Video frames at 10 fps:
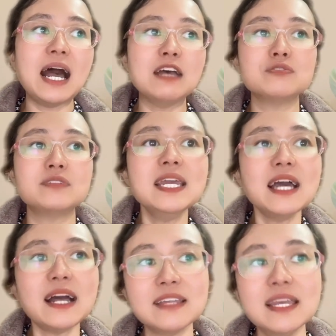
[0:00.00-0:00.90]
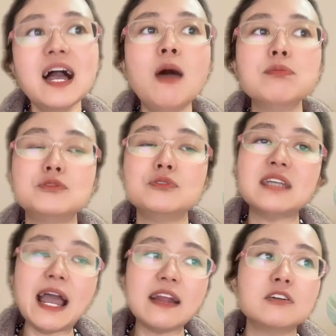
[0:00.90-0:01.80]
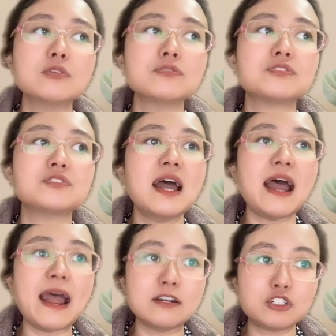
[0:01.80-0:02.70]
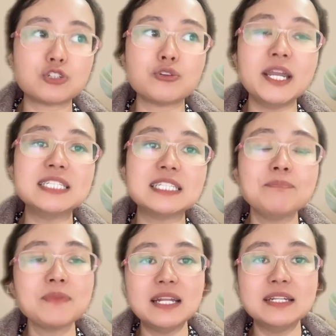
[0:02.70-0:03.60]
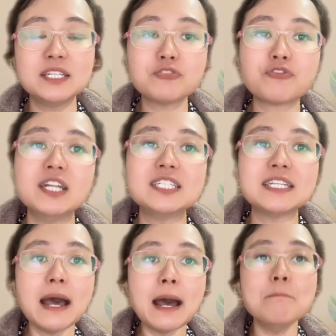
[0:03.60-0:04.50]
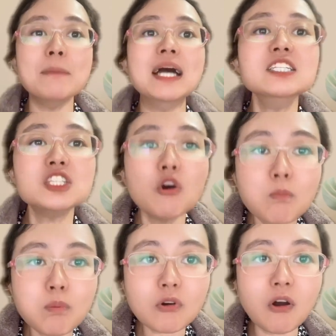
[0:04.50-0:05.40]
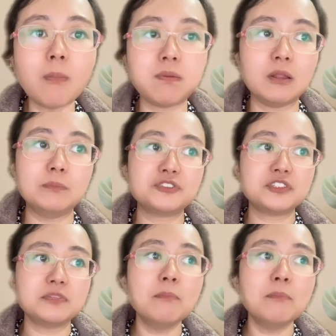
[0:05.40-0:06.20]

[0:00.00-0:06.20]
So they help to diagnose and treat different mental problems.